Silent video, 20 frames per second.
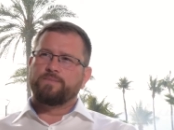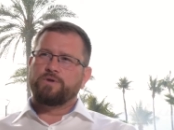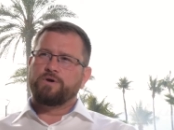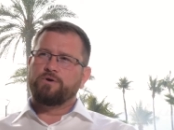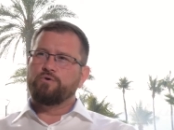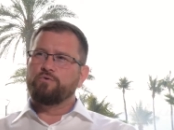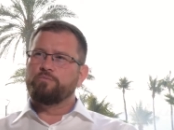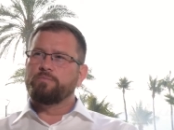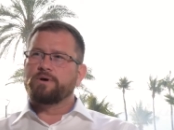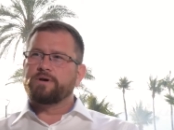
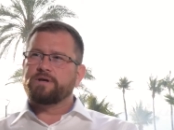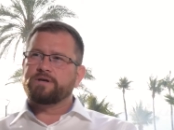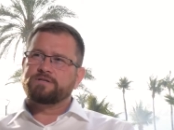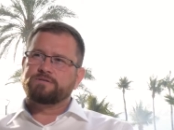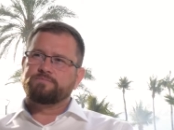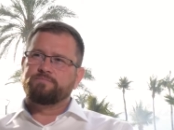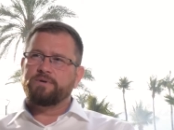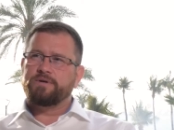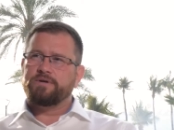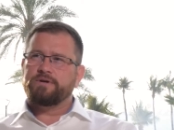Uber
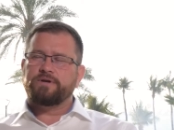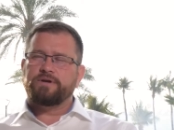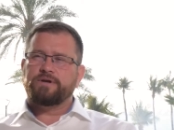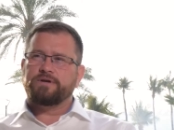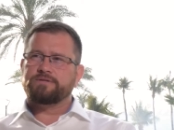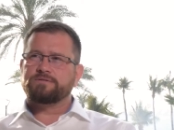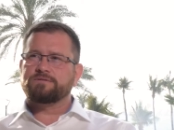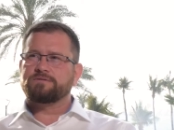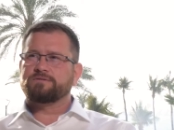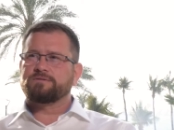
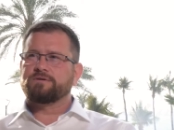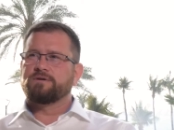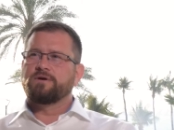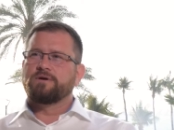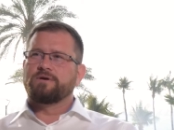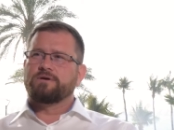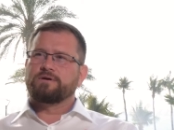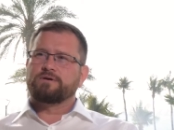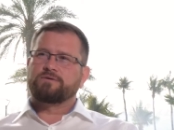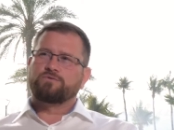experience
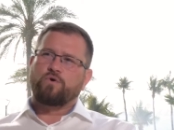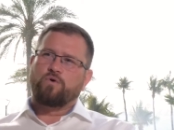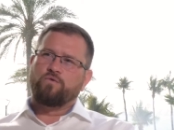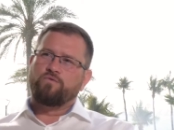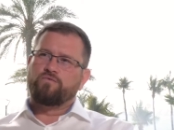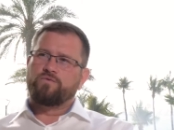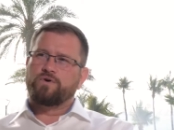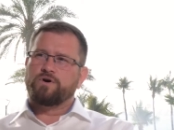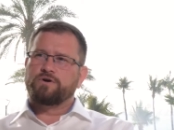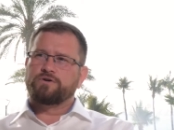
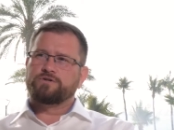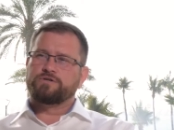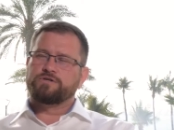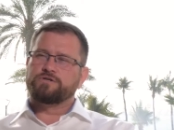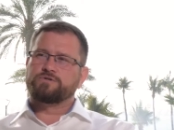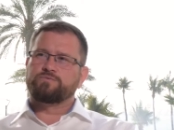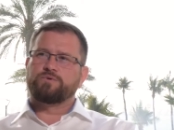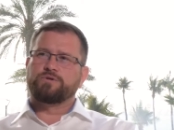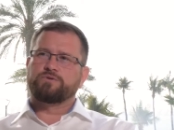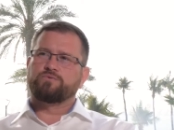
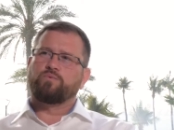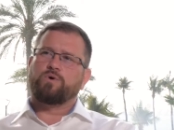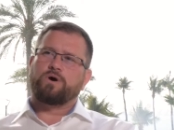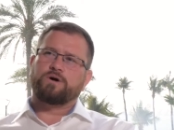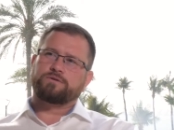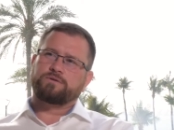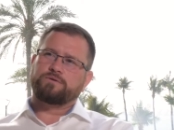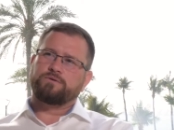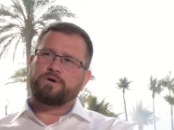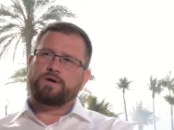converges with
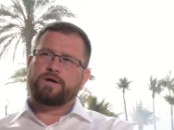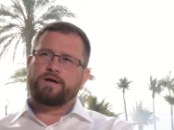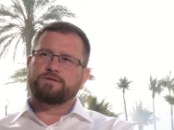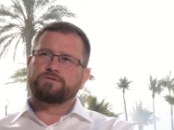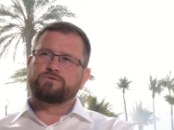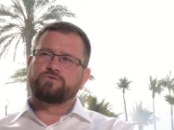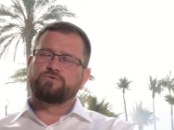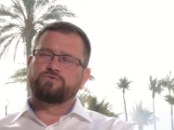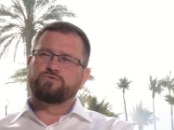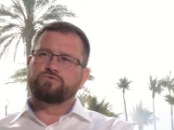what
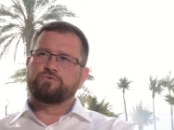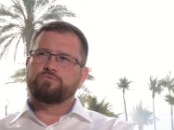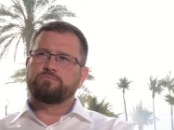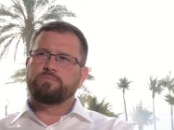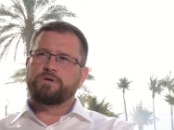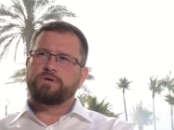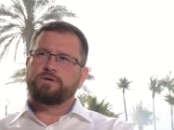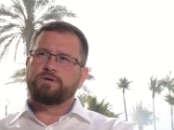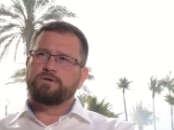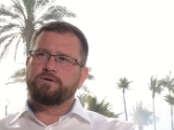has used to
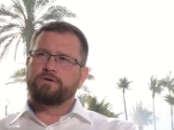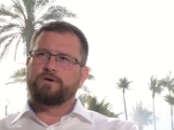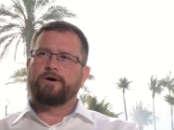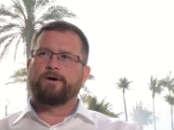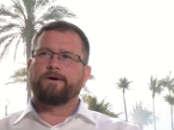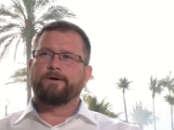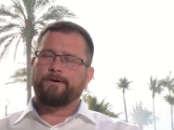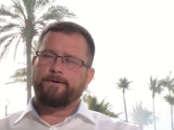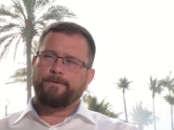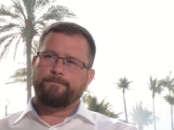be
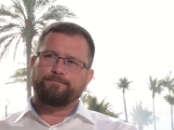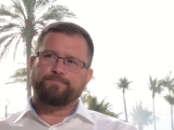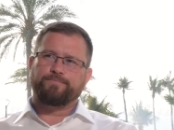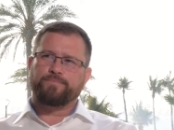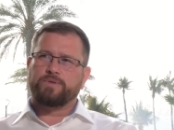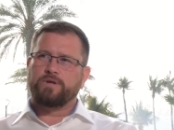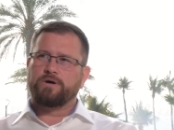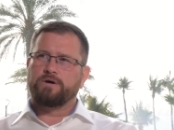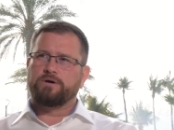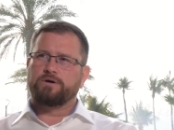
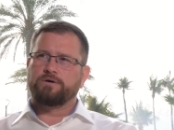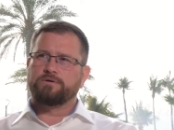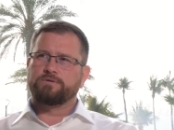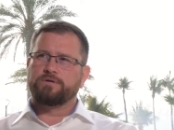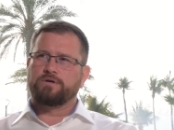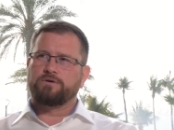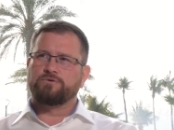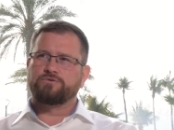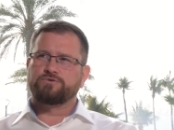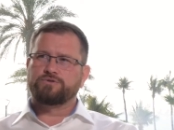
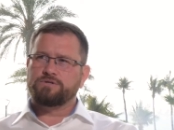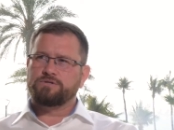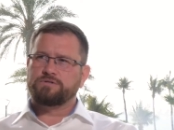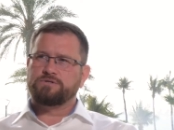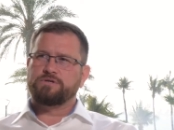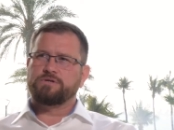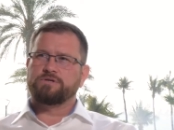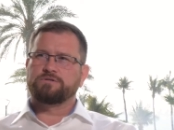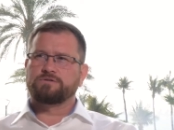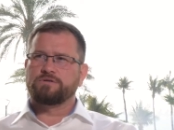the
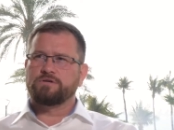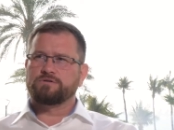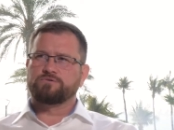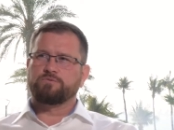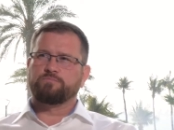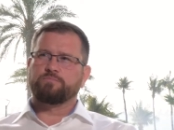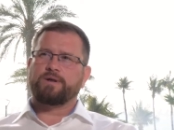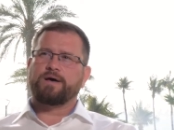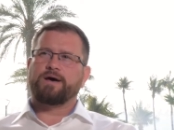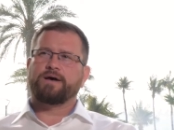logistics, the
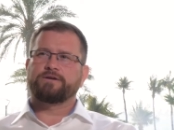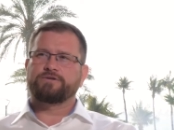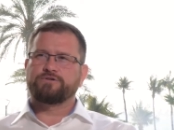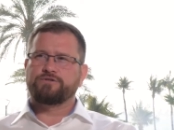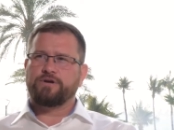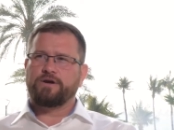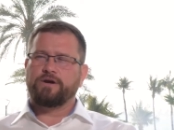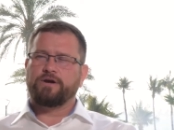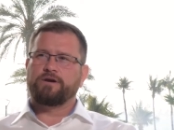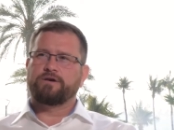supply
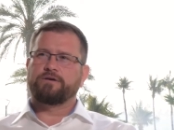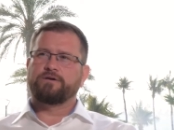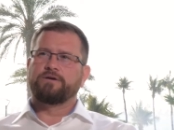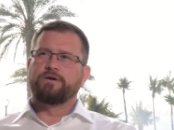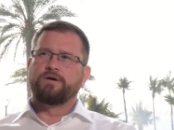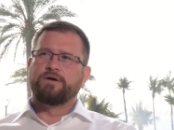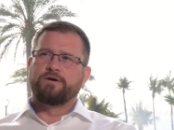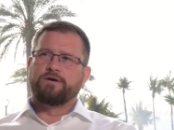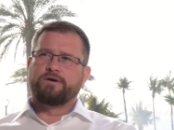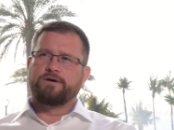chain
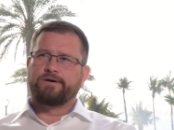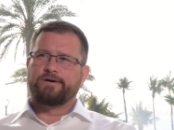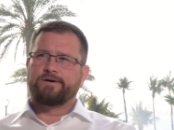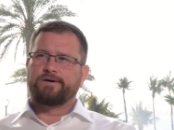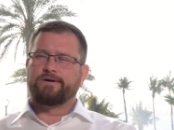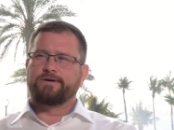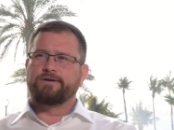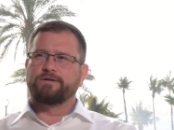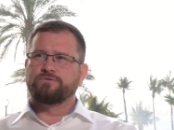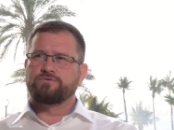
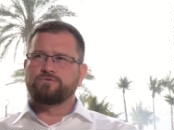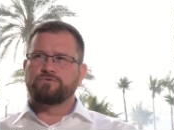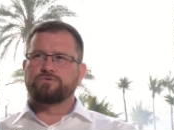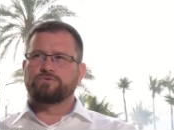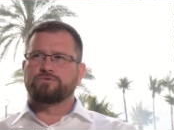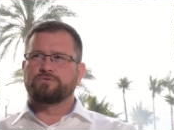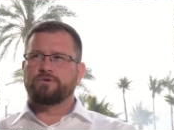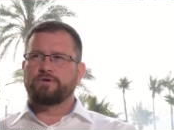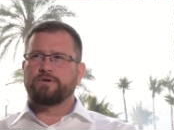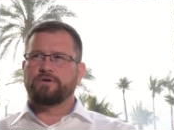
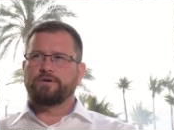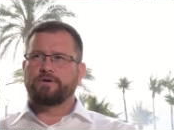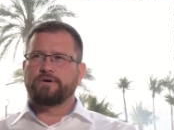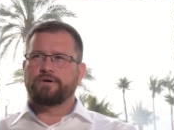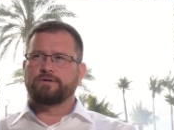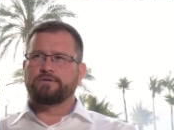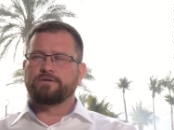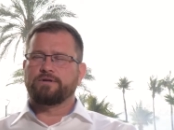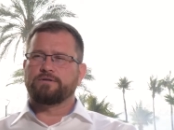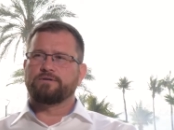industry,
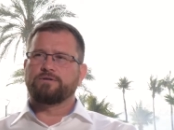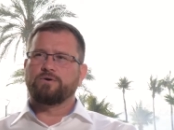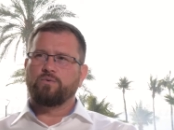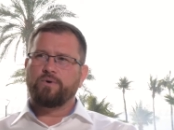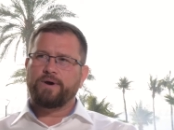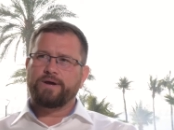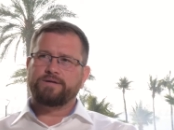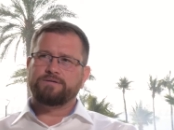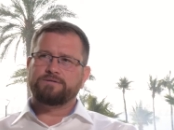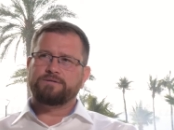and the
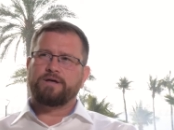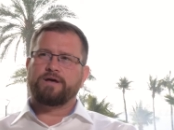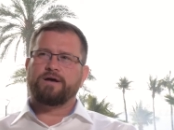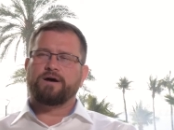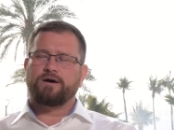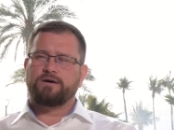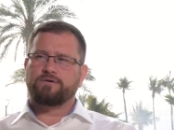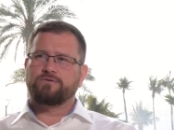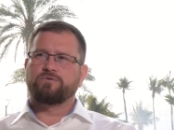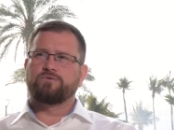way they
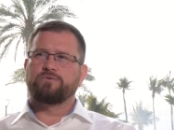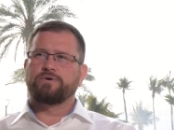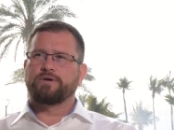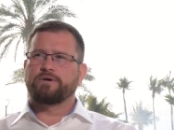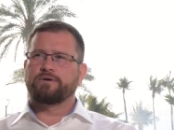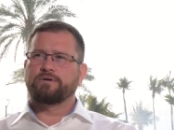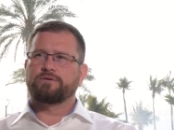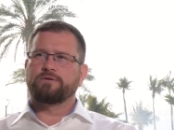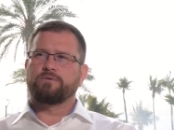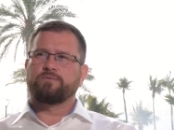are
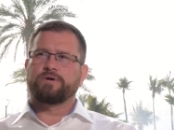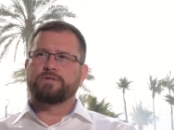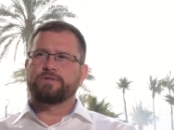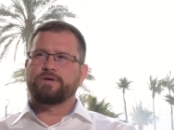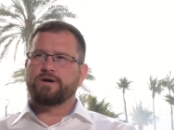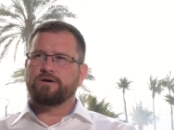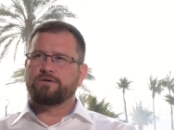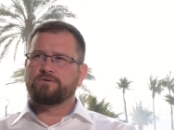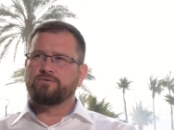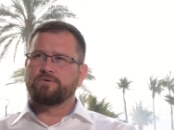
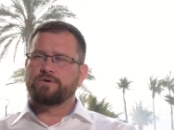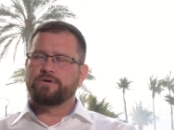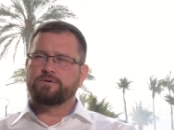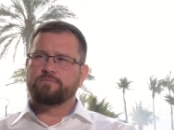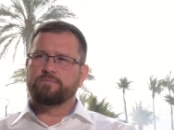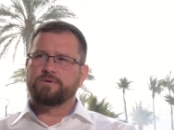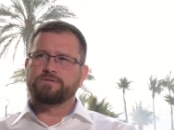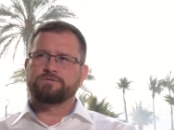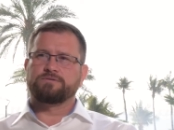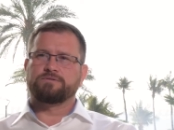doing
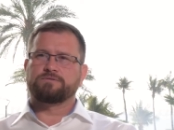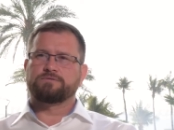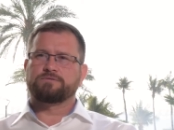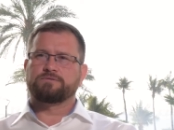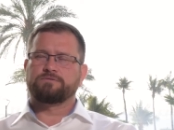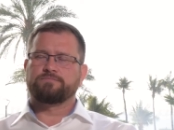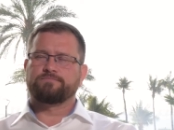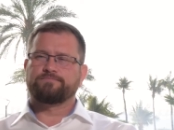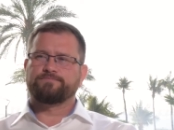business.